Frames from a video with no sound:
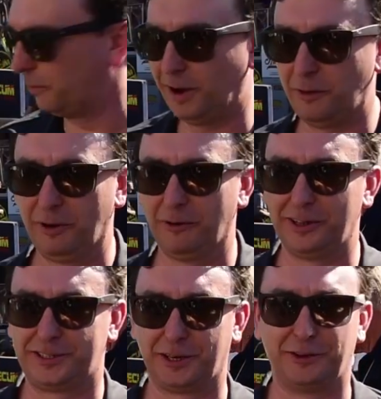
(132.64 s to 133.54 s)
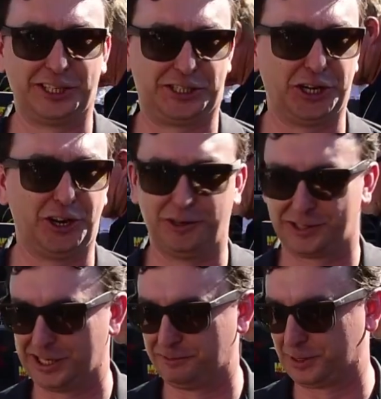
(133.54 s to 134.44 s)
were doing a tune
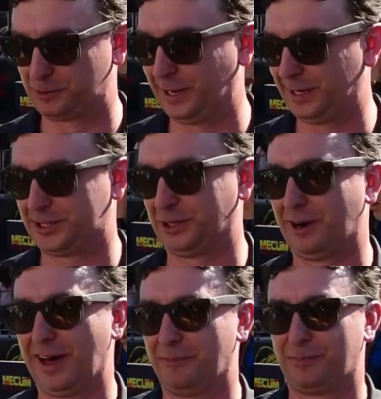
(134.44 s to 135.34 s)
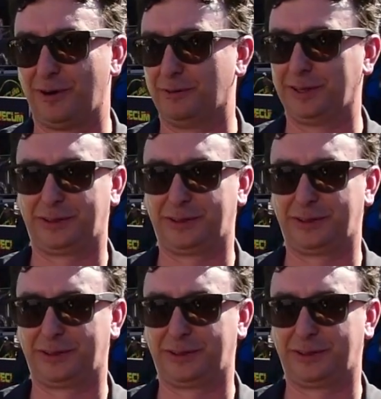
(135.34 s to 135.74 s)
sitting between 2 other probably